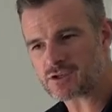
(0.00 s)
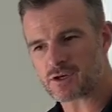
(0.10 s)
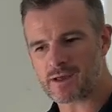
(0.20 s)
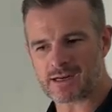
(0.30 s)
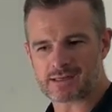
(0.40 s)

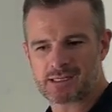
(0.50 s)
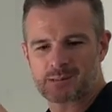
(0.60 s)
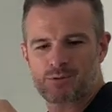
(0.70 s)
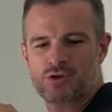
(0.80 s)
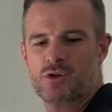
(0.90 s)
So that
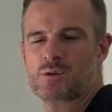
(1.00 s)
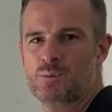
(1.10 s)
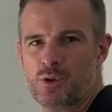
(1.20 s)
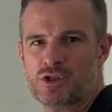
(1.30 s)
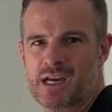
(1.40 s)
disc protrusion was
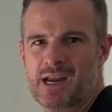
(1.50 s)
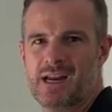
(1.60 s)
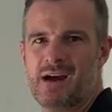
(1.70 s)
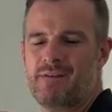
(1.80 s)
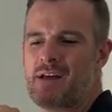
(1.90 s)
pushing out
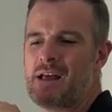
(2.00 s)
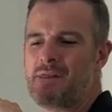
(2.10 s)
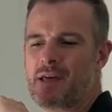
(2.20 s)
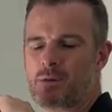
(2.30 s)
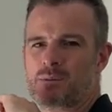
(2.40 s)
enough
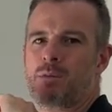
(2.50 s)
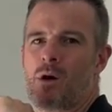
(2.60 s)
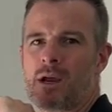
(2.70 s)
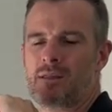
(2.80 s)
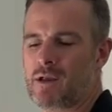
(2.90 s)
that it was
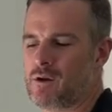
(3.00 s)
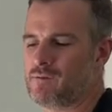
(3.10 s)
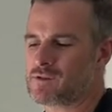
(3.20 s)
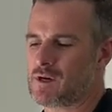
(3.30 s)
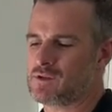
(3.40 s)
blocking that nerve.
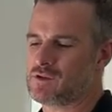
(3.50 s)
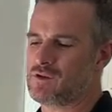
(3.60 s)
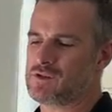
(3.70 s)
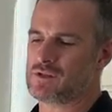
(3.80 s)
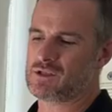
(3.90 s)
And so as
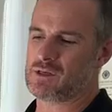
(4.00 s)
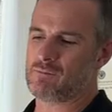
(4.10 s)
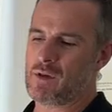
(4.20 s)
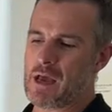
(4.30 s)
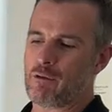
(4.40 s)
soon as she
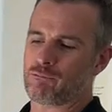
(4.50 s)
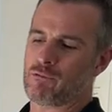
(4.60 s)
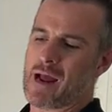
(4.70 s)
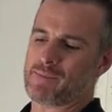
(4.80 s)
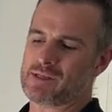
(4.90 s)

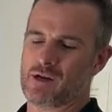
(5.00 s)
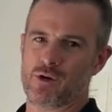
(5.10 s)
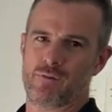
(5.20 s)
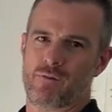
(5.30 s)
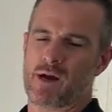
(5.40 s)
wraps that
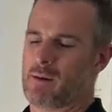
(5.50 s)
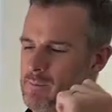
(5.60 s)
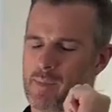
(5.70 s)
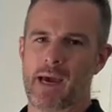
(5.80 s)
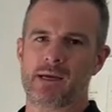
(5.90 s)
nerve around it,
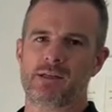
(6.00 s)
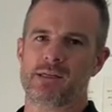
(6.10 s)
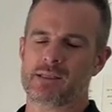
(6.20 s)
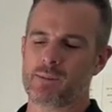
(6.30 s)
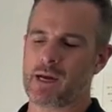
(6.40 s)
bang, she
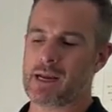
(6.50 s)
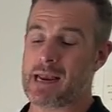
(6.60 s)
gets the pain.